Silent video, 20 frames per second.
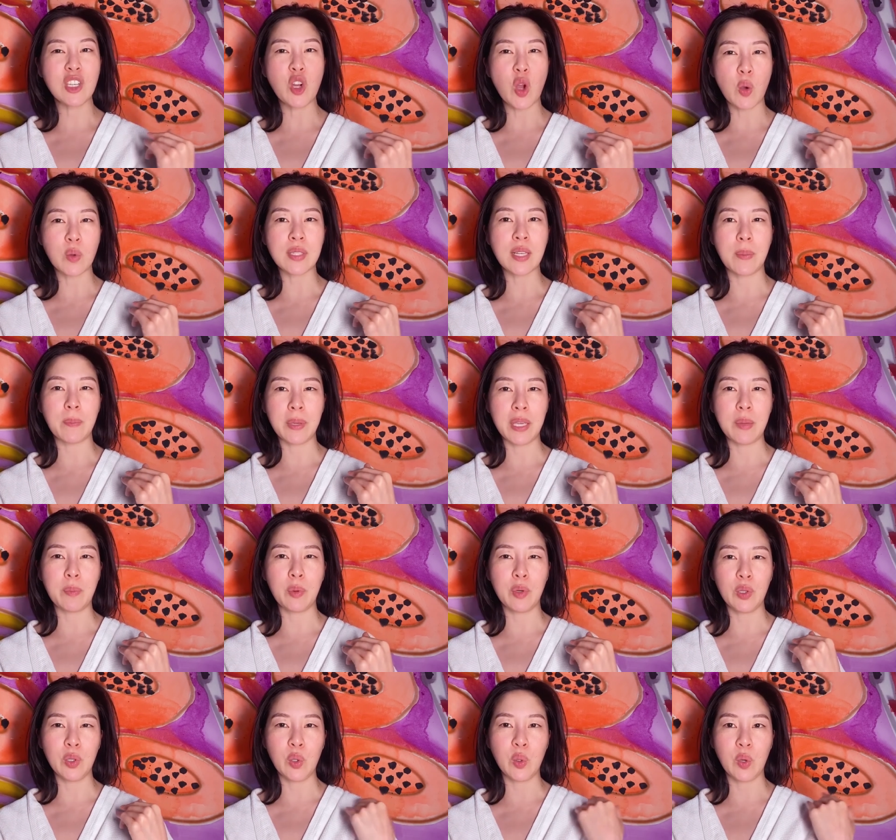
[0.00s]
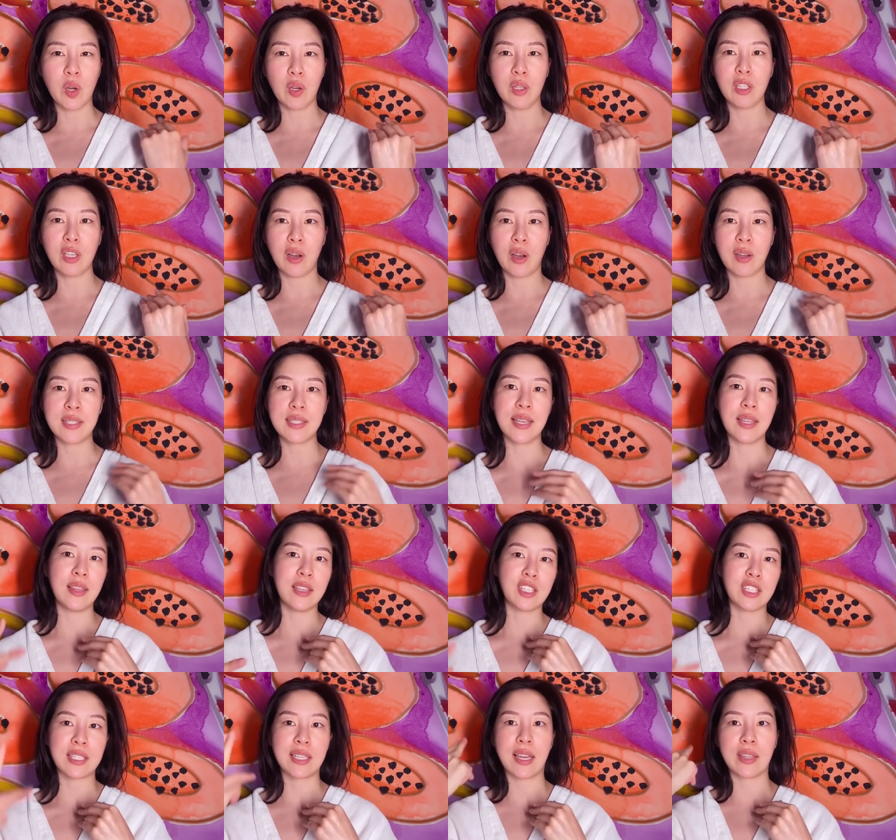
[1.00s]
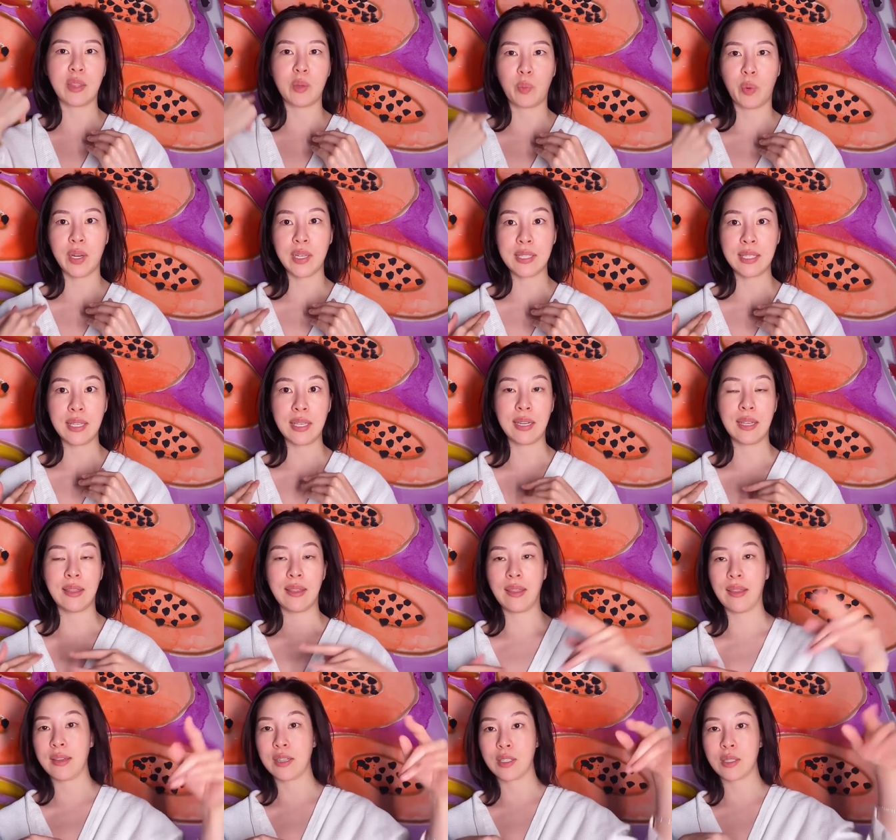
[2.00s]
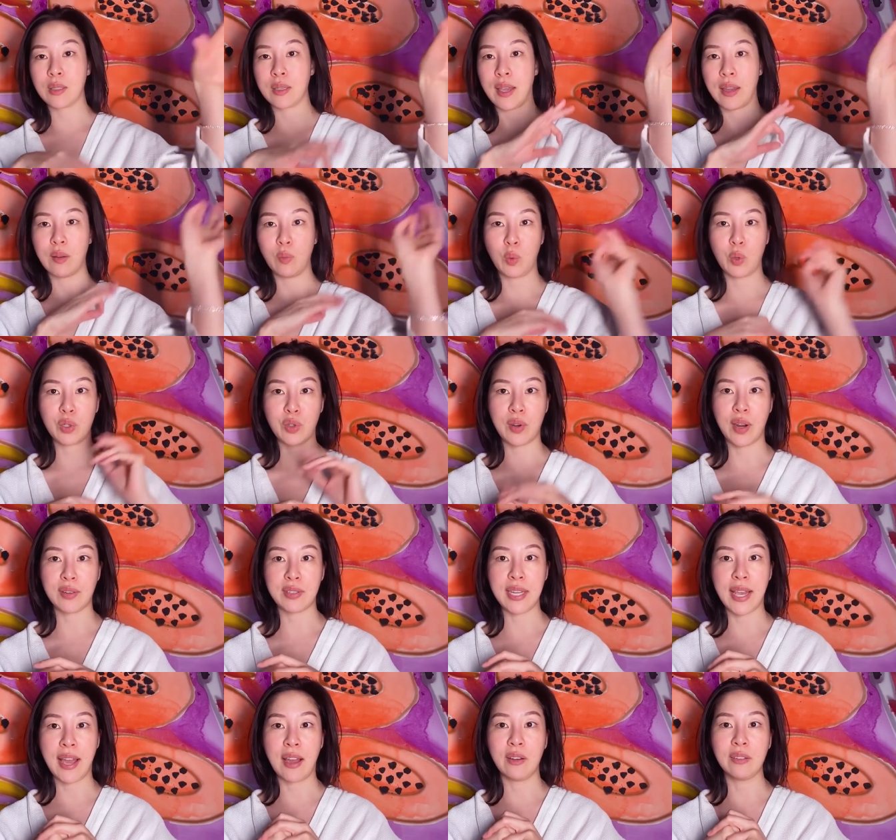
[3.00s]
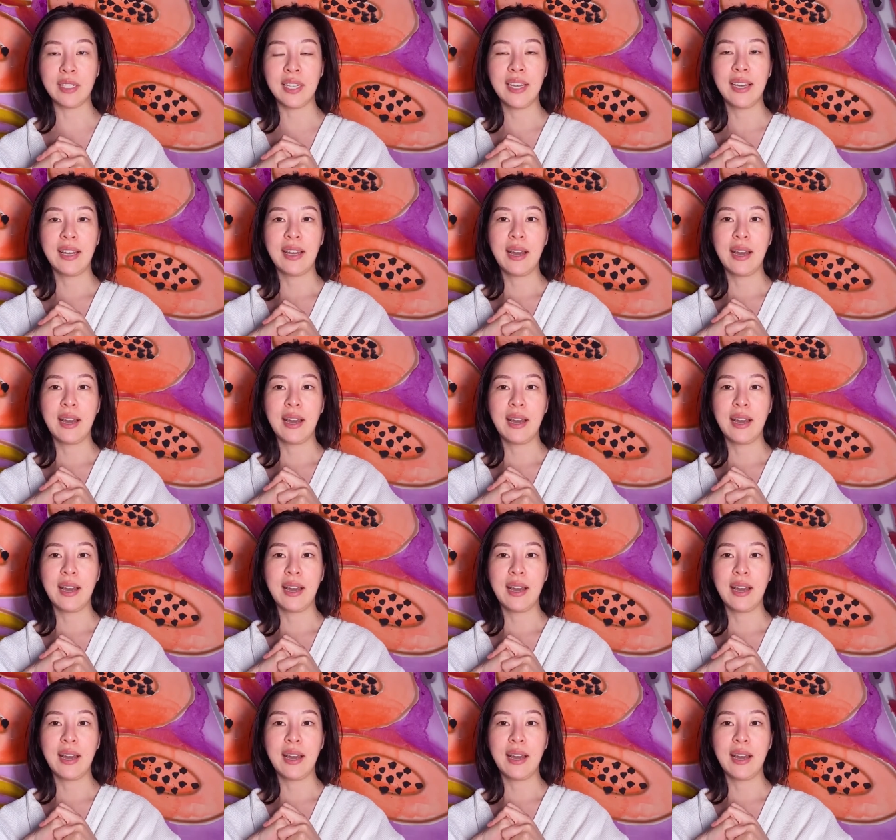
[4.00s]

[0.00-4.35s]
know some people who early on said they just cut the bracelet and they just kind of walked around town.